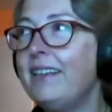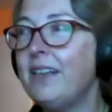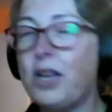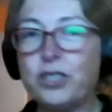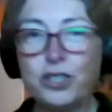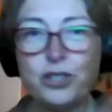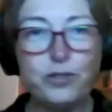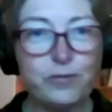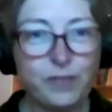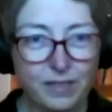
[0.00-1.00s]

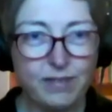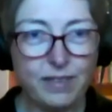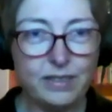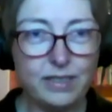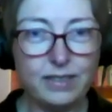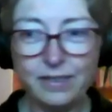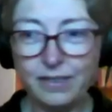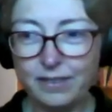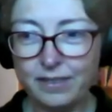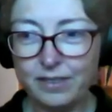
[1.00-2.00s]
You've invested,
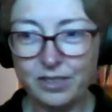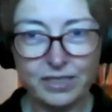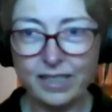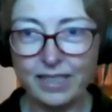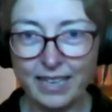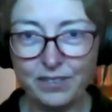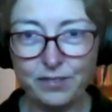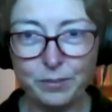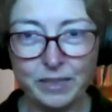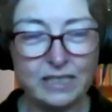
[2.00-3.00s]
just in the last few
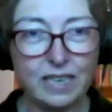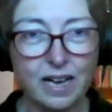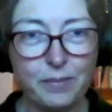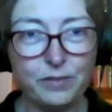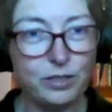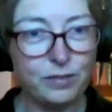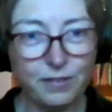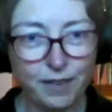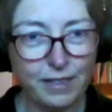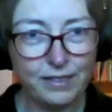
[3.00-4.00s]
minutes, you've
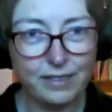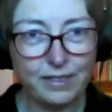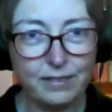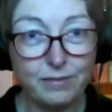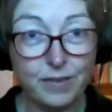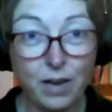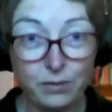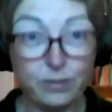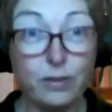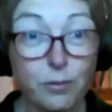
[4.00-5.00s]
invested now
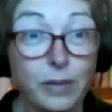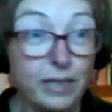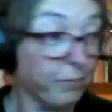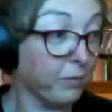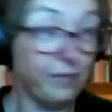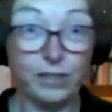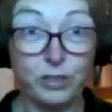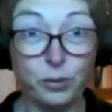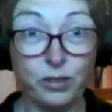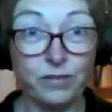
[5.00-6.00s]
three briefings
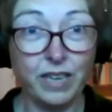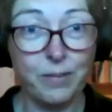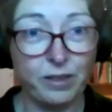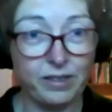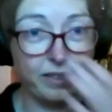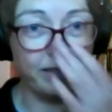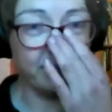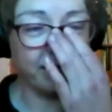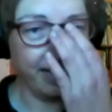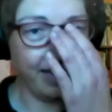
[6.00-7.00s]
worth of time with
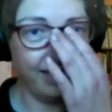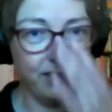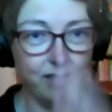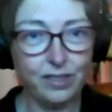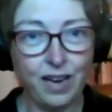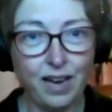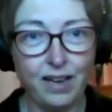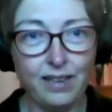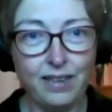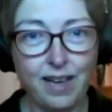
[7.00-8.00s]
us. And
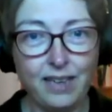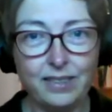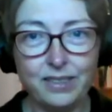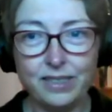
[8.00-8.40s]
as I